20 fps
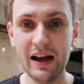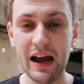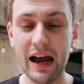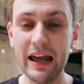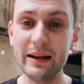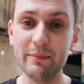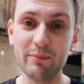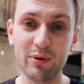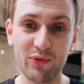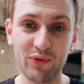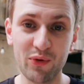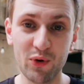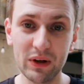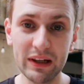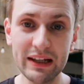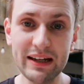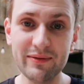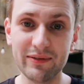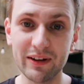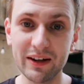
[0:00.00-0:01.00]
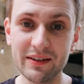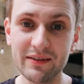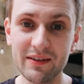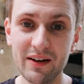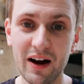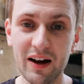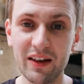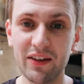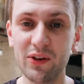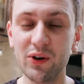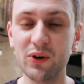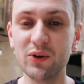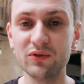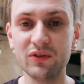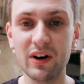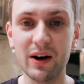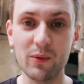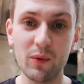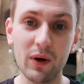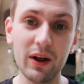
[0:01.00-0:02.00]
And then before leaving, I thought,
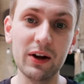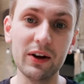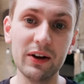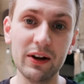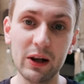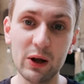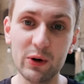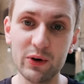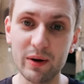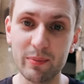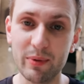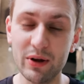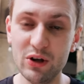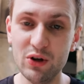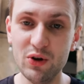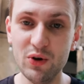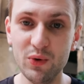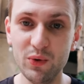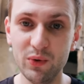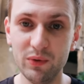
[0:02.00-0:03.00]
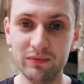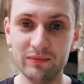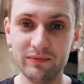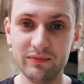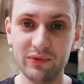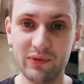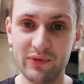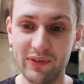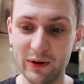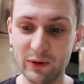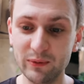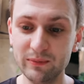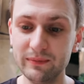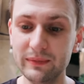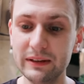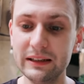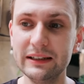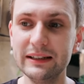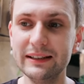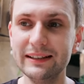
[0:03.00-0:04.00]
right, well, I'm gonna load up a new film.
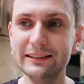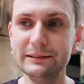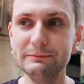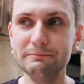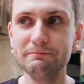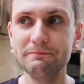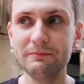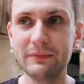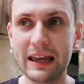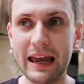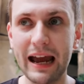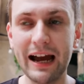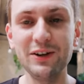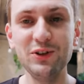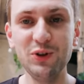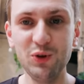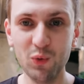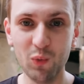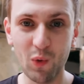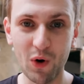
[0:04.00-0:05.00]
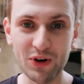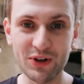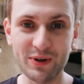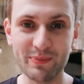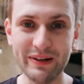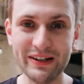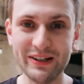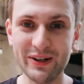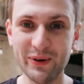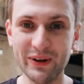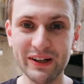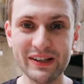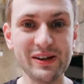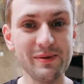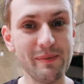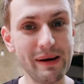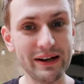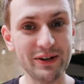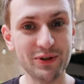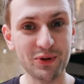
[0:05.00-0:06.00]
Can you watch me do it to
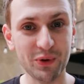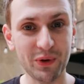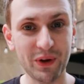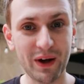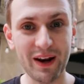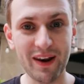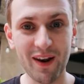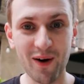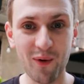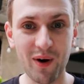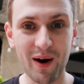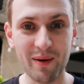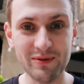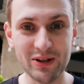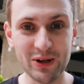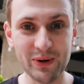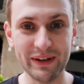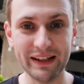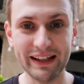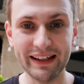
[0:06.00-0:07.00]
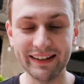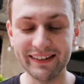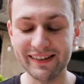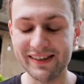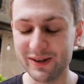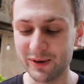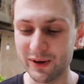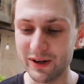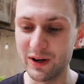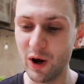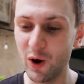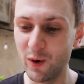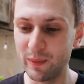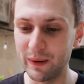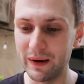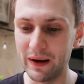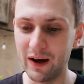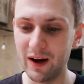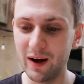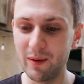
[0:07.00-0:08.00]
make sure that I know what I'm doing here? So I
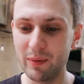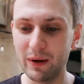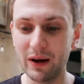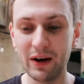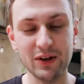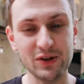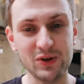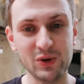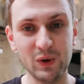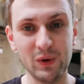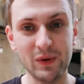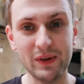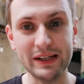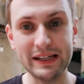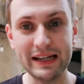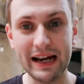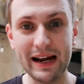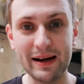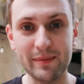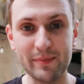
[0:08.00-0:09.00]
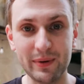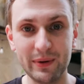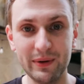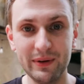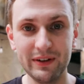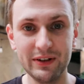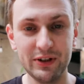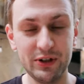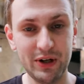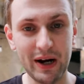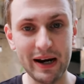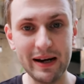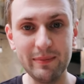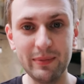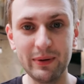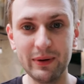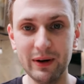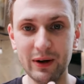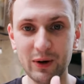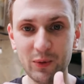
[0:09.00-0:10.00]
opened it up and I saw the tab shape,
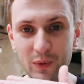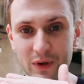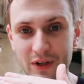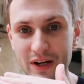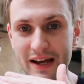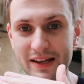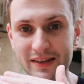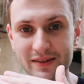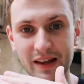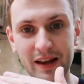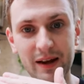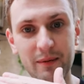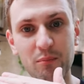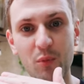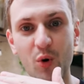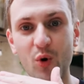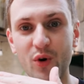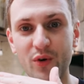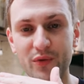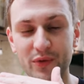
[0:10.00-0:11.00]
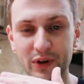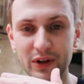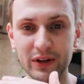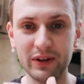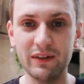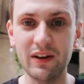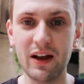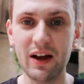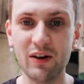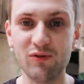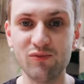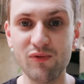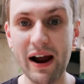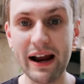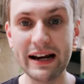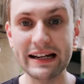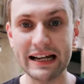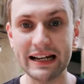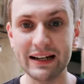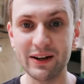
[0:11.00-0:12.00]
which has like more of a
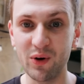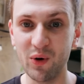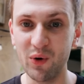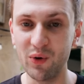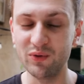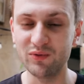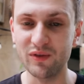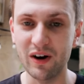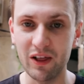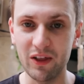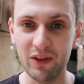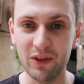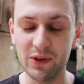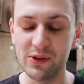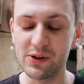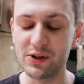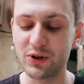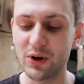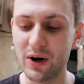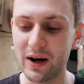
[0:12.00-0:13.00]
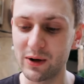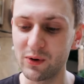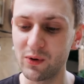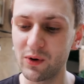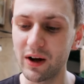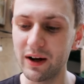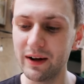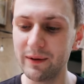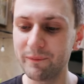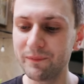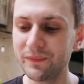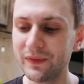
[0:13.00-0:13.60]
rectangle rather than the triangle cut.